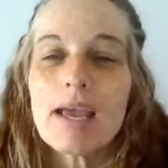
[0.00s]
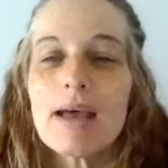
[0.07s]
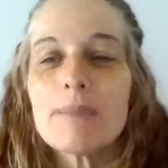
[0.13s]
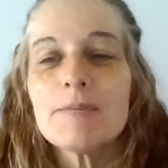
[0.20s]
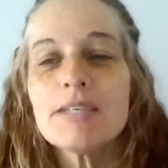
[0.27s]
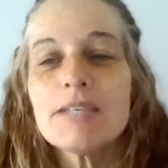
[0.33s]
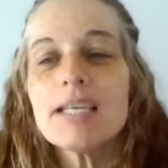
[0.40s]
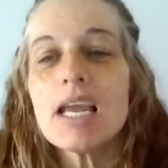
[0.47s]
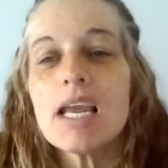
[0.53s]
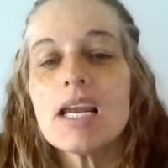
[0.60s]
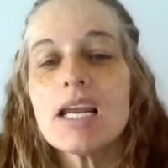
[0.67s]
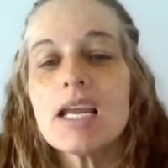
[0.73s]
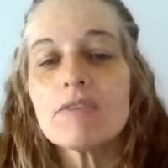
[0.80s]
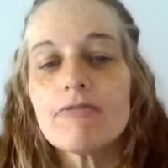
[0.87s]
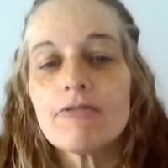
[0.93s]

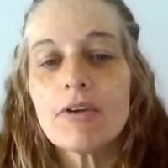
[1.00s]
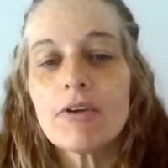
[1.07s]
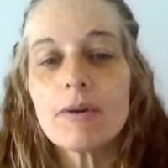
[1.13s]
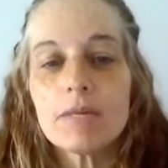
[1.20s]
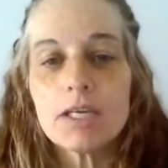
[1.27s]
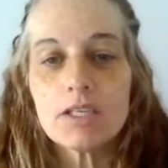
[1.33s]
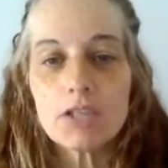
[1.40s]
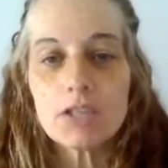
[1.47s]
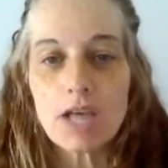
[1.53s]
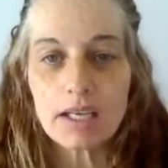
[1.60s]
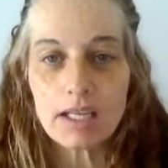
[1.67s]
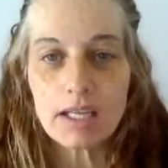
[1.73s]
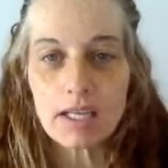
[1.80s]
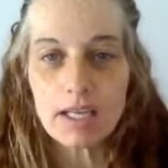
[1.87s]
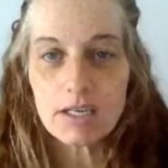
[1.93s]
abstaining from
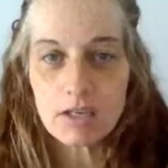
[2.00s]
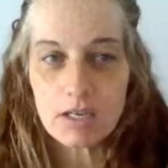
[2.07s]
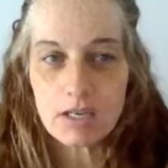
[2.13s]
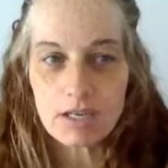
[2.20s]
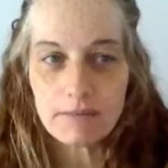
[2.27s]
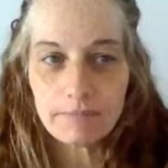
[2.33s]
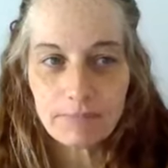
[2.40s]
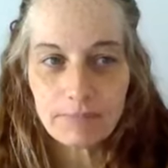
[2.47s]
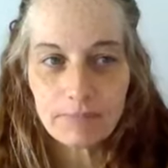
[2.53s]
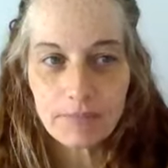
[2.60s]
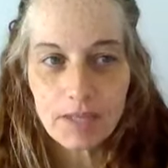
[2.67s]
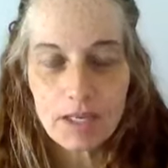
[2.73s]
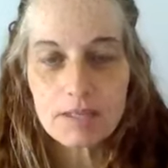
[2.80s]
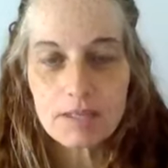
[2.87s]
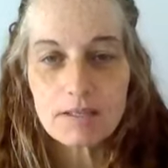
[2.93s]
ejaculation
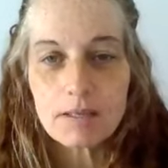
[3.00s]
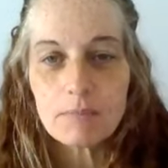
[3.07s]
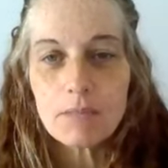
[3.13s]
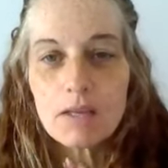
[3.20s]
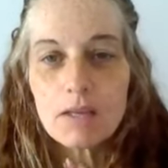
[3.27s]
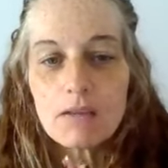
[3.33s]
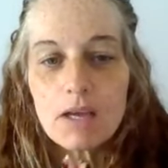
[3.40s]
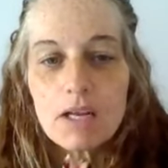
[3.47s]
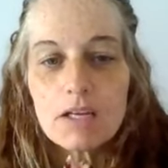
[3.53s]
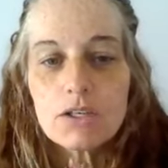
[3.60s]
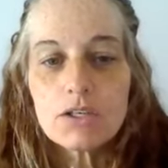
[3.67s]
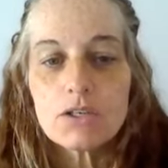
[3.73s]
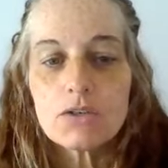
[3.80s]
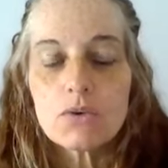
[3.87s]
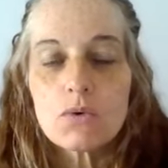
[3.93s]
is something that
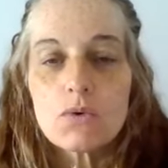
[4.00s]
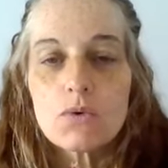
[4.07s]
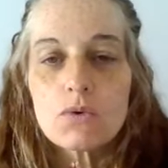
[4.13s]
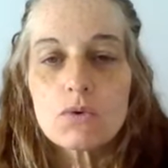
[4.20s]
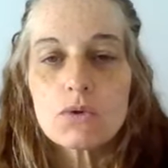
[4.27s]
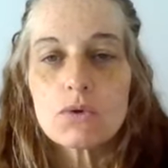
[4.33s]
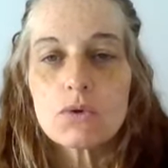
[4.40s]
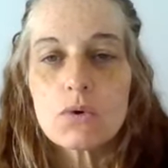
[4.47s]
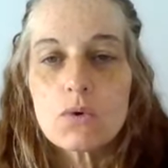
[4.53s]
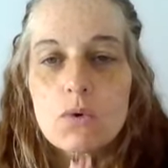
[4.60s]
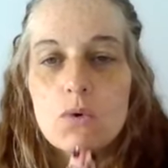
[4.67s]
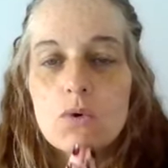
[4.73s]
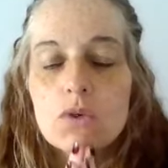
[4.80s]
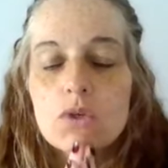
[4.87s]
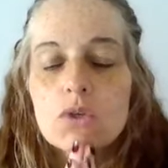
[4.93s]
is so,
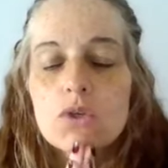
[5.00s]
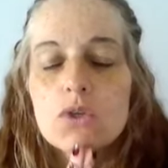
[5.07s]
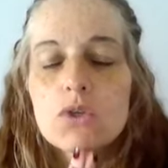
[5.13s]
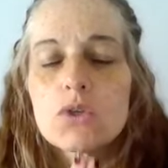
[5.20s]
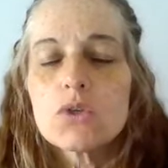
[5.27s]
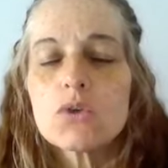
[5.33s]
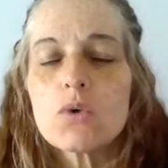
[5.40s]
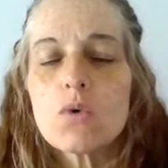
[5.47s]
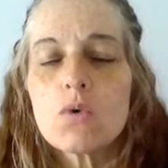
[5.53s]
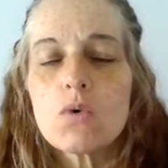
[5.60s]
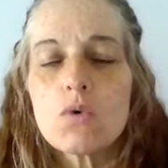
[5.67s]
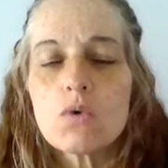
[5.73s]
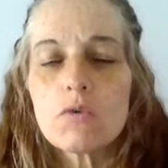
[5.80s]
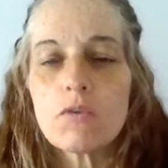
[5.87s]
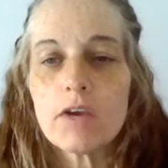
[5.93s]
so,
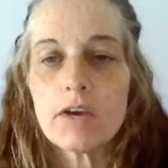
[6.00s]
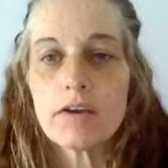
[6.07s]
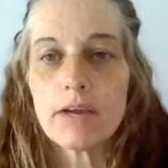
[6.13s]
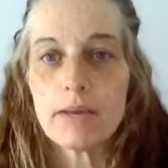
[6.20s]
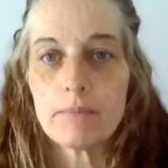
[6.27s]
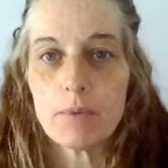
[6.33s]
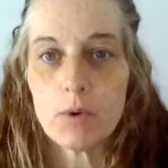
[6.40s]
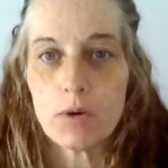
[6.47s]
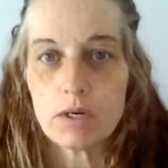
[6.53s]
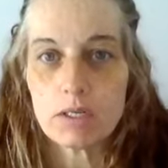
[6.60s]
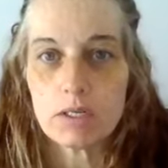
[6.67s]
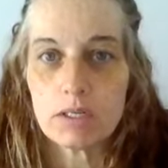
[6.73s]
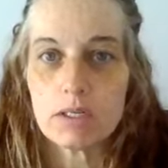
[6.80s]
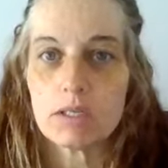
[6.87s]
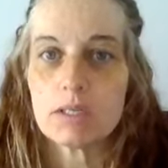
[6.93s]
so very
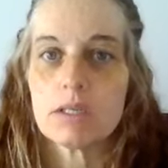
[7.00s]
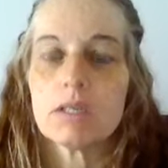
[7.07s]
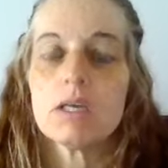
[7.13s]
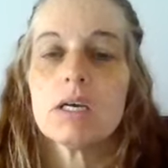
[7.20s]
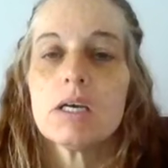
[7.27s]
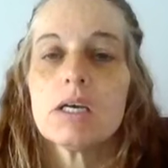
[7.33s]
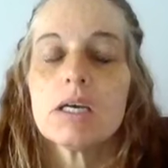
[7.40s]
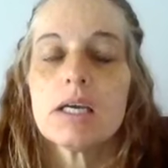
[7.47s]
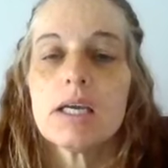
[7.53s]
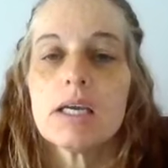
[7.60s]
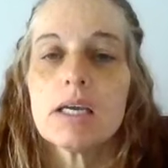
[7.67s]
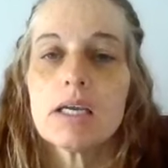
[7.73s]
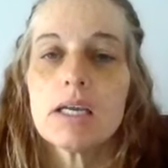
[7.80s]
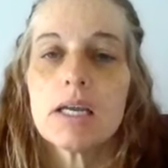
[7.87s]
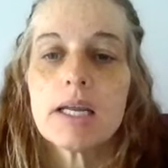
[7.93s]
important
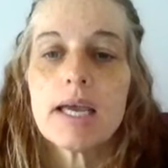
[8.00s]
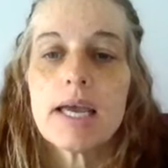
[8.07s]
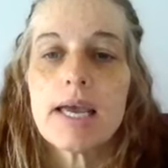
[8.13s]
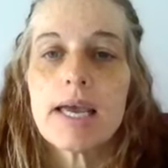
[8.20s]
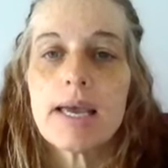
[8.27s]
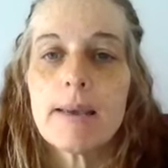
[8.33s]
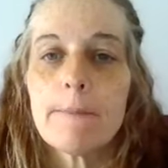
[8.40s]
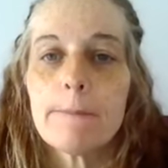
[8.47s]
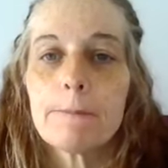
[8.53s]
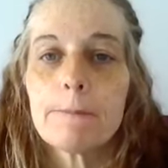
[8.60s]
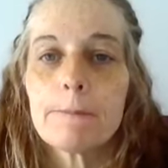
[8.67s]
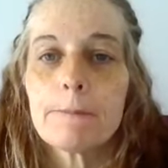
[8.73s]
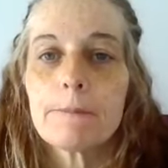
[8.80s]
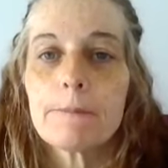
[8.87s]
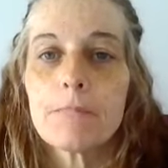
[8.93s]
in
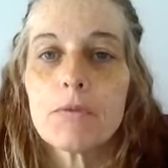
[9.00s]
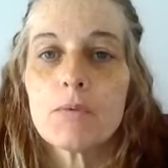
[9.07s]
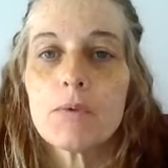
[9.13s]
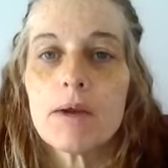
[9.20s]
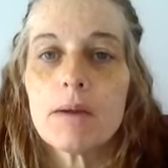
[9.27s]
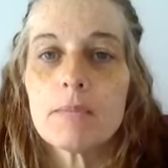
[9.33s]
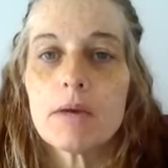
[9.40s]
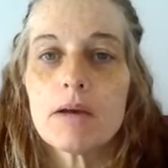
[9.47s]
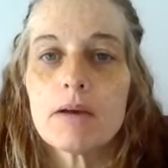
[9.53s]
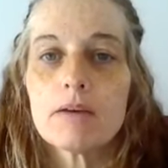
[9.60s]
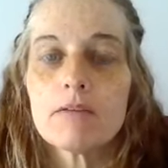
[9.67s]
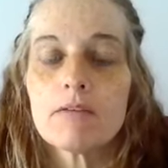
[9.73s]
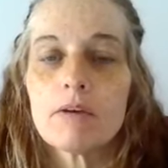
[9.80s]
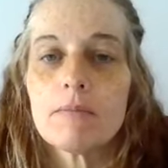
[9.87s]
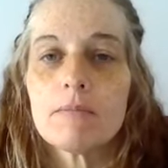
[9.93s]
um, the realm
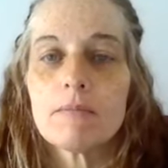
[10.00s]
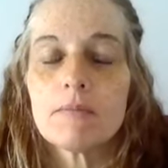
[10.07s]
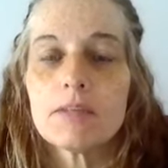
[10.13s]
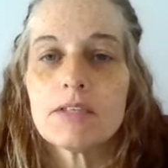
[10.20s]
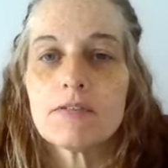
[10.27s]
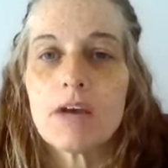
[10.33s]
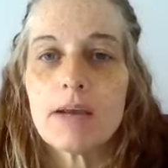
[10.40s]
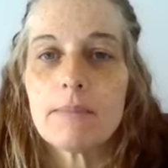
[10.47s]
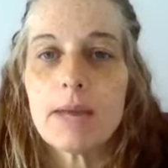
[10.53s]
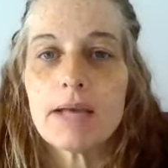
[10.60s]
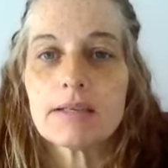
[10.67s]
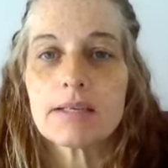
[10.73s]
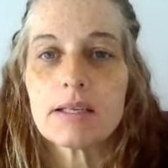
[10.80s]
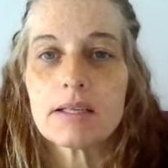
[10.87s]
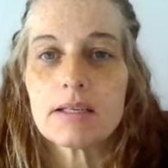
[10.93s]
of divine
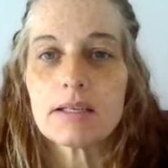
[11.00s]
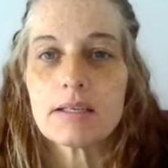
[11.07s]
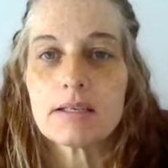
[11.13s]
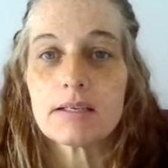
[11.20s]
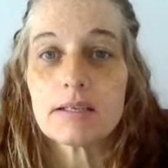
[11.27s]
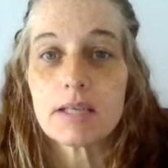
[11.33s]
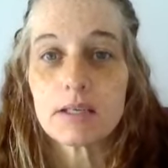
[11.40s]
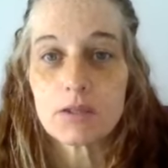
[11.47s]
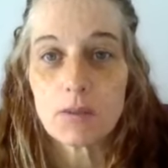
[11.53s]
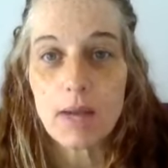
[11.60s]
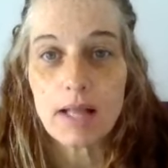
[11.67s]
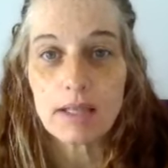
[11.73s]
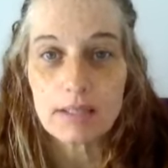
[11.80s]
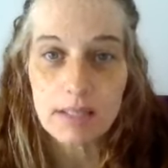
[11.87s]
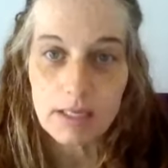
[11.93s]
masculine
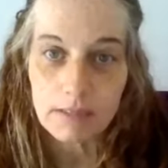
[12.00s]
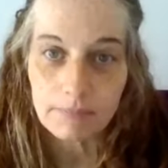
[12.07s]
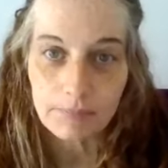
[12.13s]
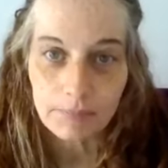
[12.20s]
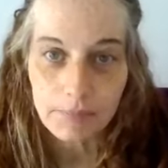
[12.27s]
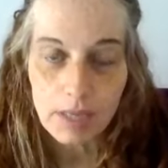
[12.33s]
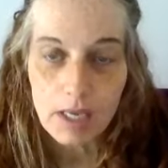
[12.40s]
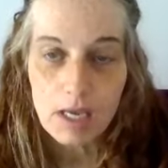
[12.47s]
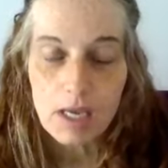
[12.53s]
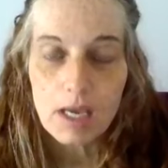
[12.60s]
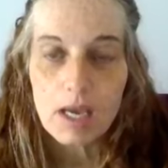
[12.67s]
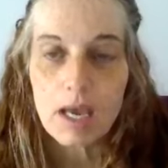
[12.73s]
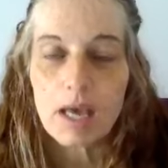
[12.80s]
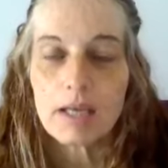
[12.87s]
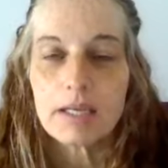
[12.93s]
sexuality.
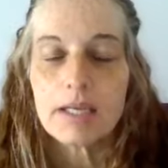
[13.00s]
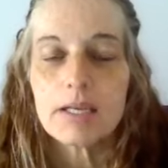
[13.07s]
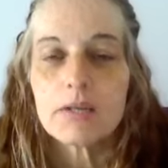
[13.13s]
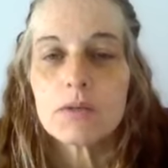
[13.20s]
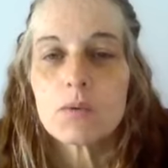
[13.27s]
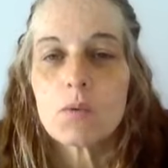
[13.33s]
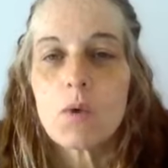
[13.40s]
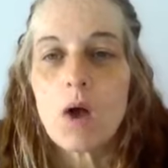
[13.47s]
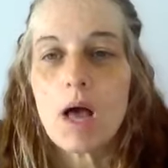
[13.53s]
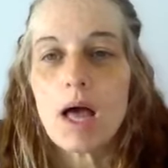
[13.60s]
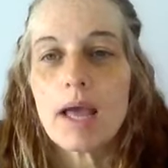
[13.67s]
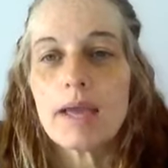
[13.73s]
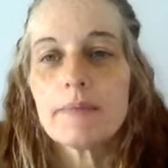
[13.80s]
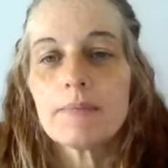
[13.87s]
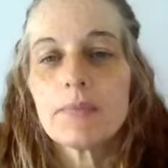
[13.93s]
And here's
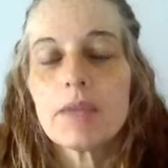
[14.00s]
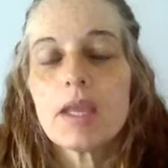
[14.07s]
why.